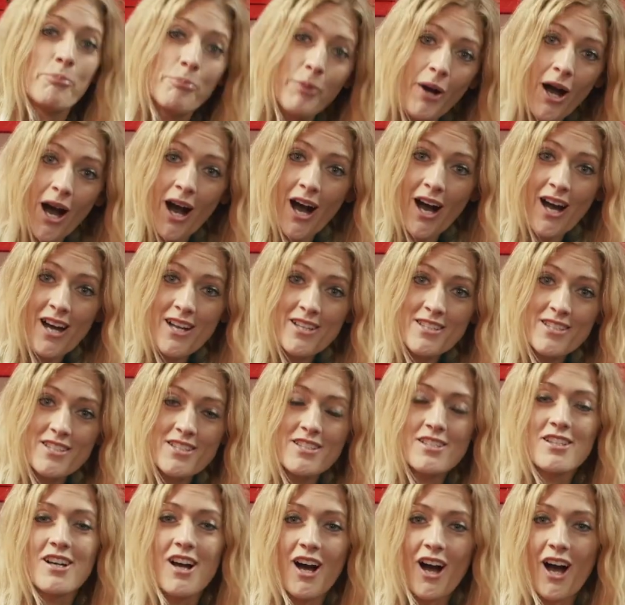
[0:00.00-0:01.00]
but
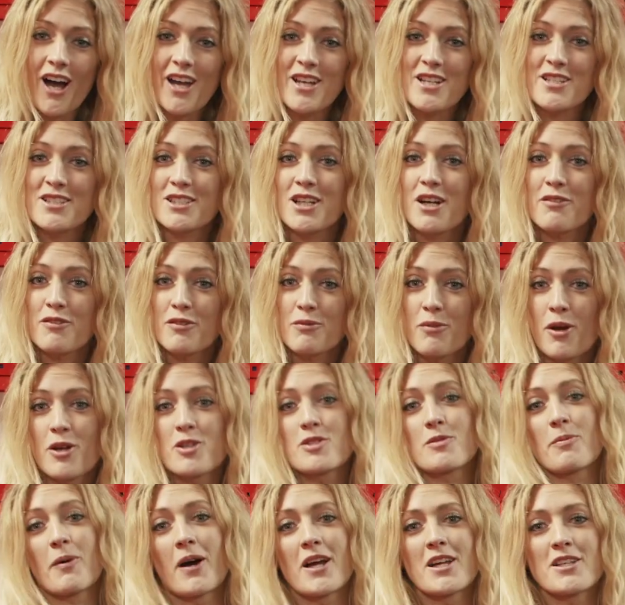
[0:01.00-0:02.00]
I discovered
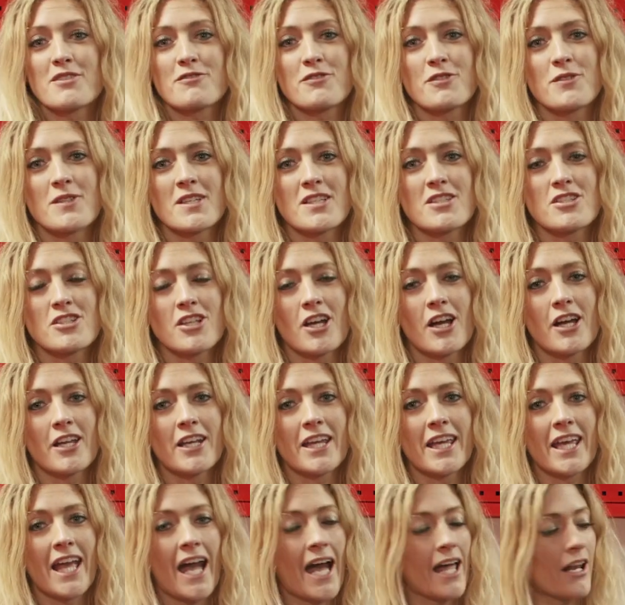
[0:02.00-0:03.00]
motorbikes through this journey.